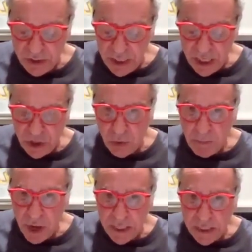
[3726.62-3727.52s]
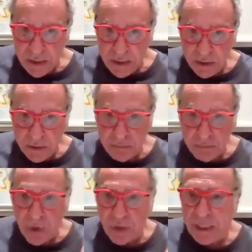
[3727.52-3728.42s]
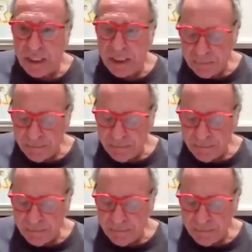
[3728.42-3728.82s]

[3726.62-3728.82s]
in your mind and body.